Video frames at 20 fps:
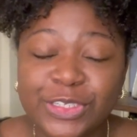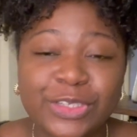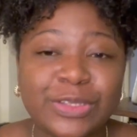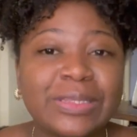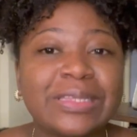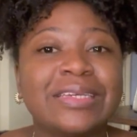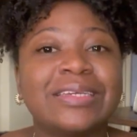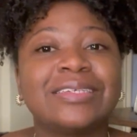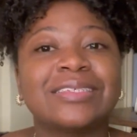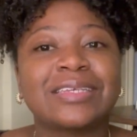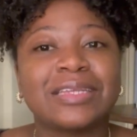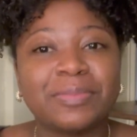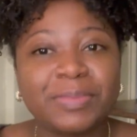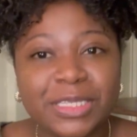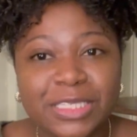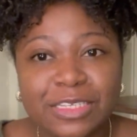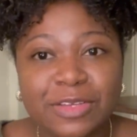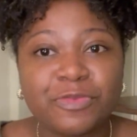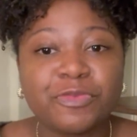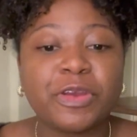So there's gonna be
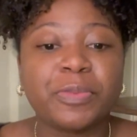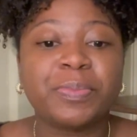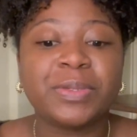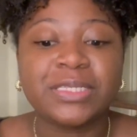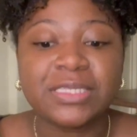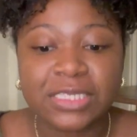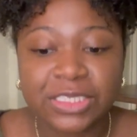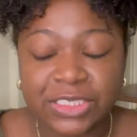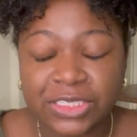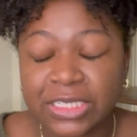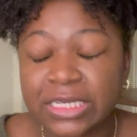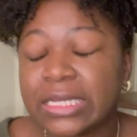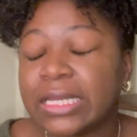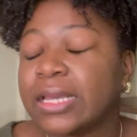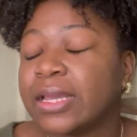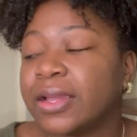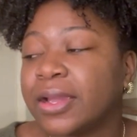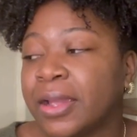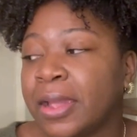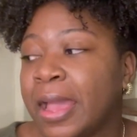some repetition
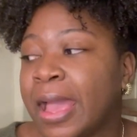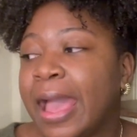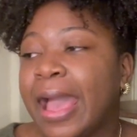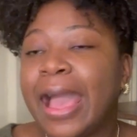here.